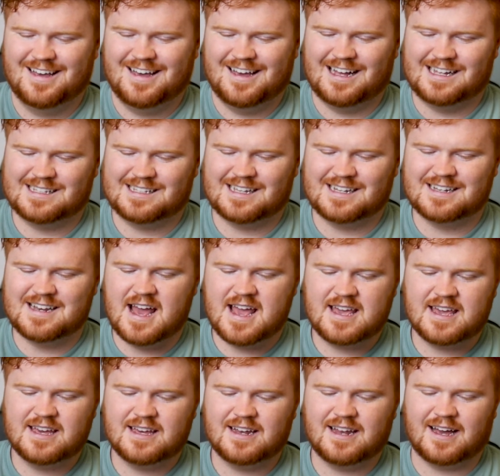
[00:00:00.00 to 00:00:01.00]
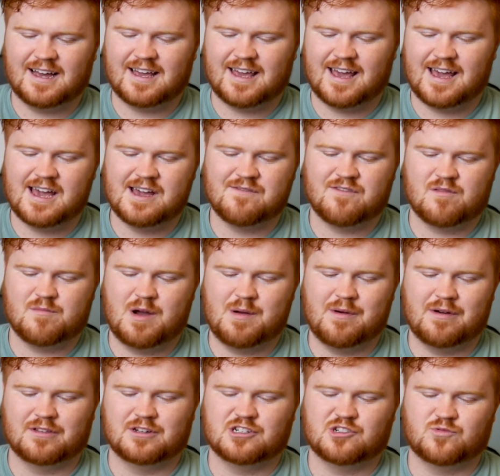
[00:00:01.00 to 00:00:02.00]
and said, 'Naked I came from my
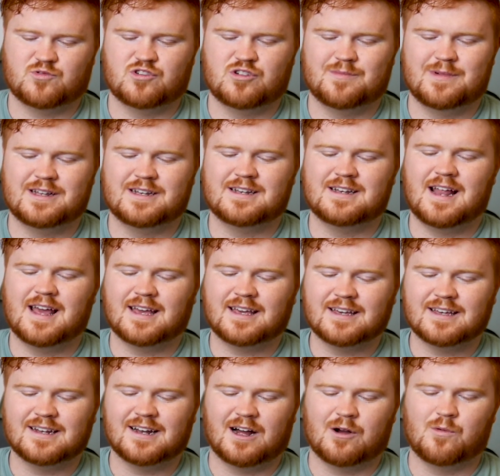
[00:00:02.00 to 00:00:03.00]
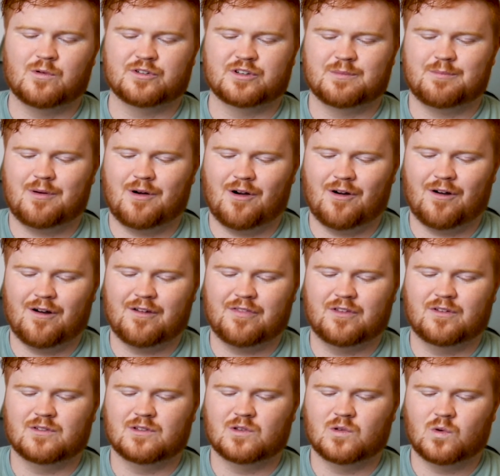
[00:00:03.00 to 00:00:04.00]
mother's womb, and naked I will depart.
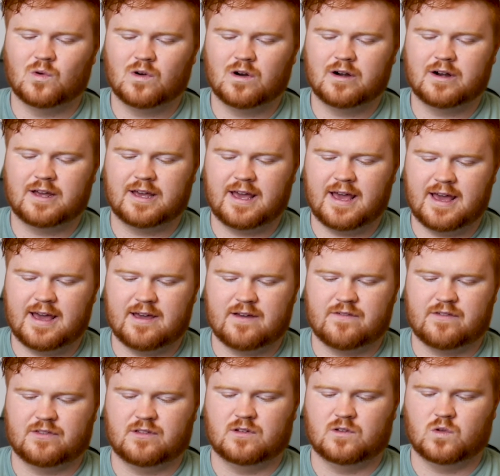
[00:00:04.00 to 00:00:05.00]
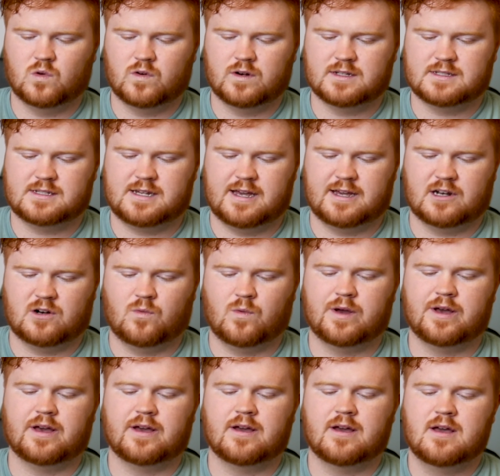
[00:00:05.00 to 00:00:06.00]
The Lord gave, and the Lord has taken
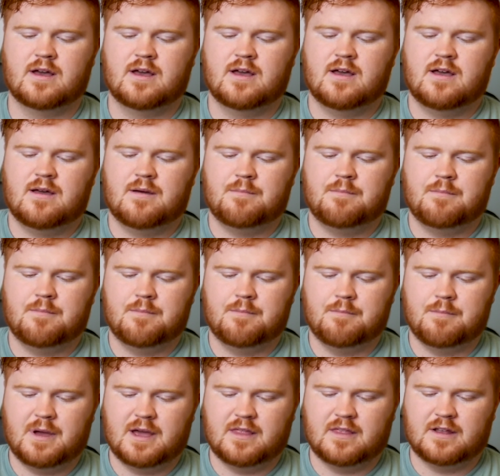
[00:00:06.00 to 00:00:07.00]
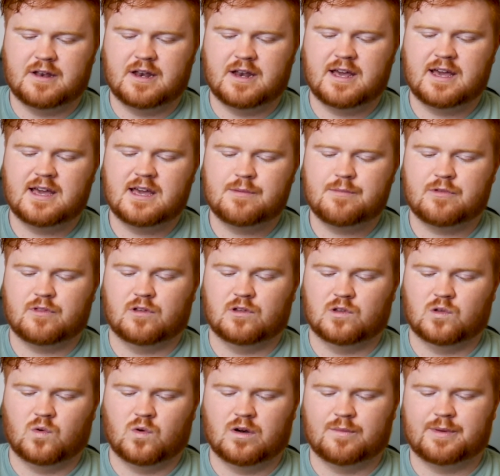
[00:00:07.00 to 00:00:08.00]
away. May the name of the
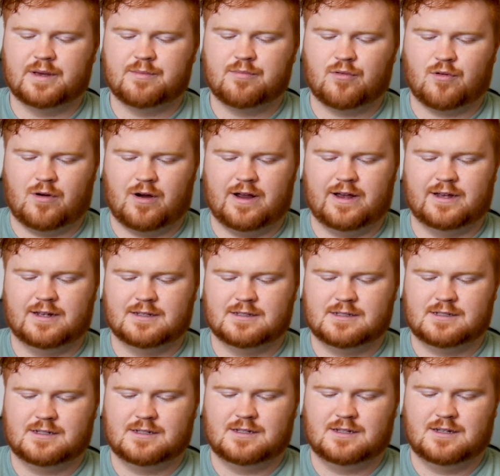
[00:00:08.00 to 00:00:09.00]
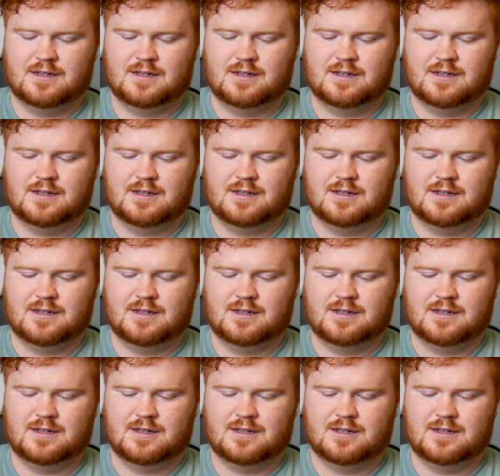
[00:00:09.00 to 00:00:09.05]
Lord be praised.'